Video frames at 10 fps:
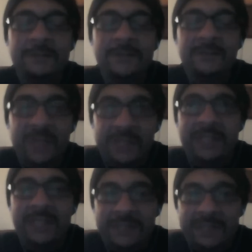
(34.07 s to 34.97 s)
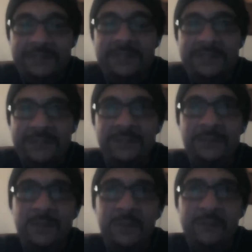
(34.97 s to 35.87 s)
the feeling I'd like to
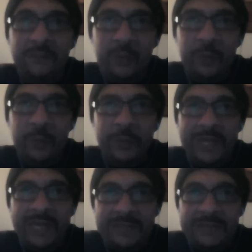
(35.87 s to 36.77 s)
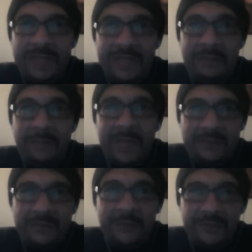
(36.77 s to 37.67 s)
continue going forward as a
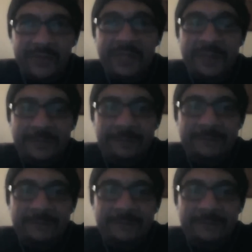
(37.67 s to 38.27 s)
Panthers fan.